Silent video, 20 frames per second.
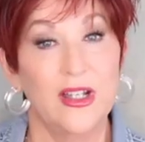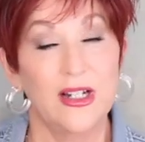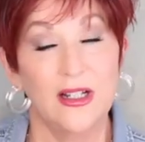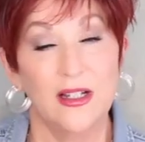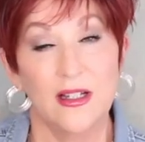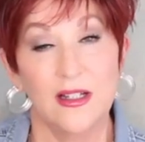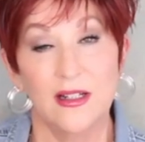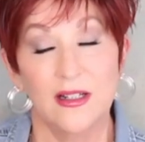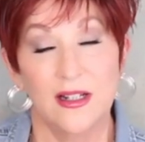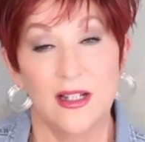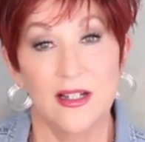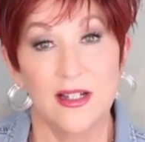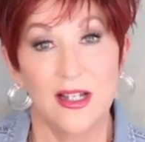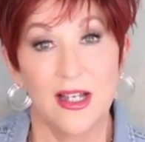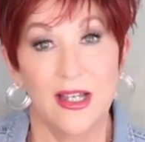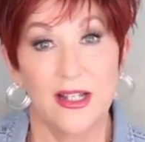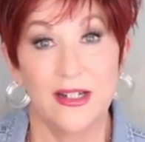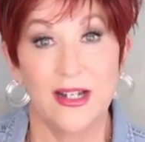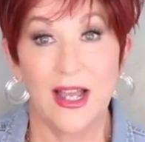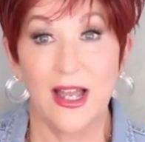Wille
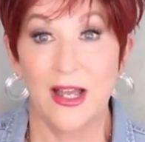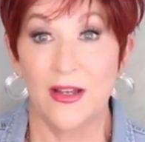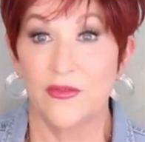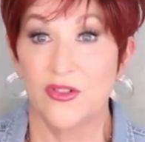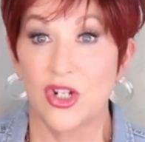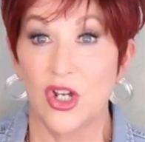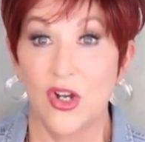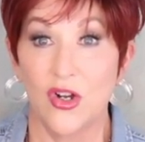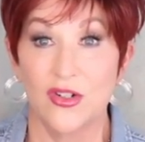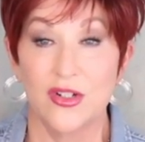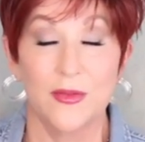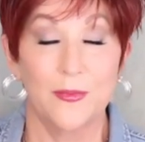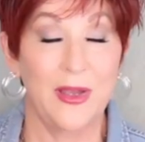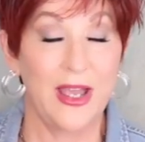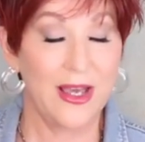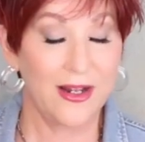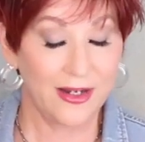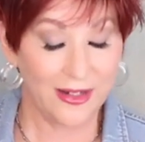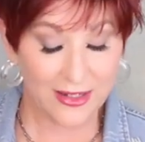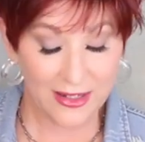Elan, I've talked
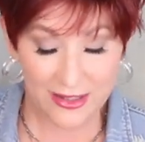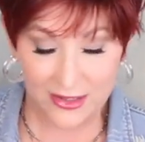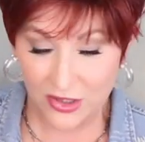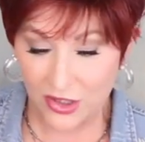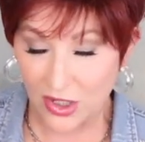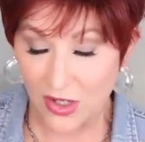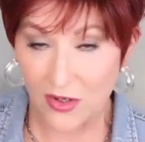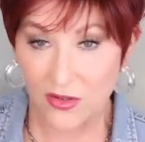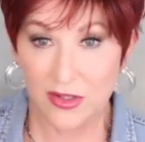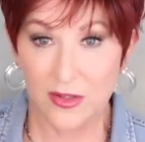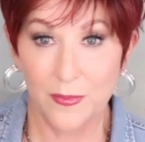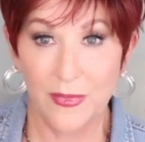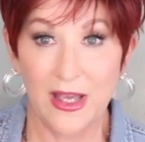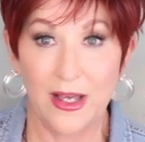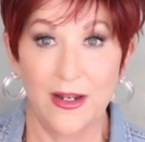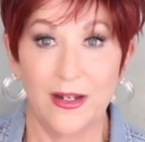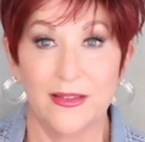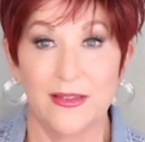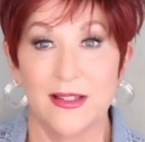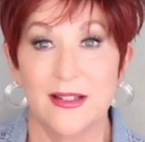about it and talked
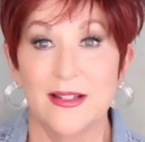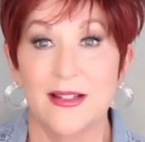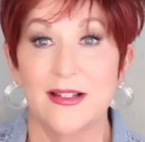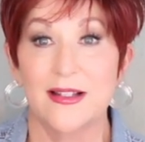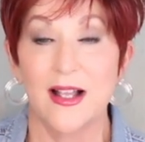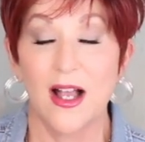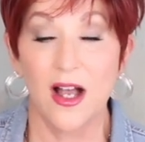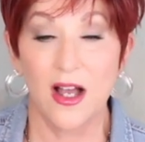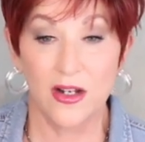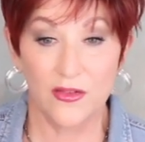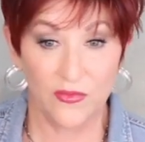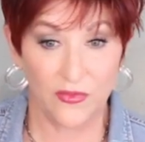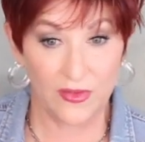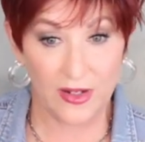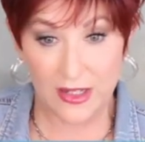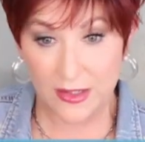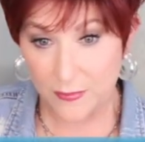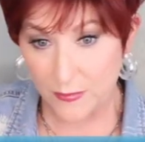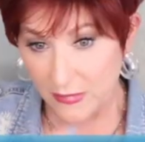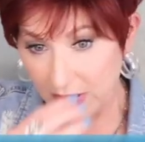about it. This is Hot
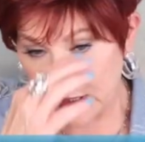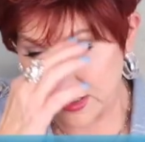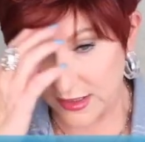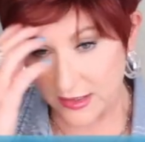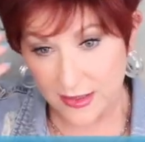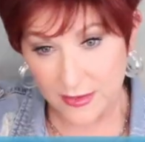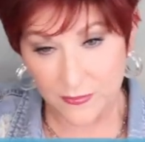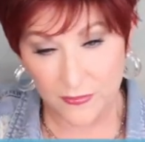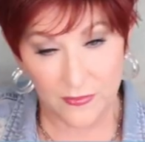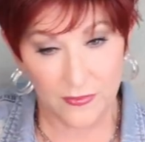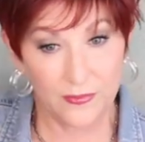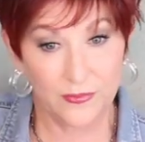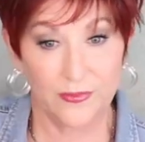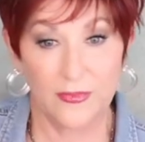Flame Mix.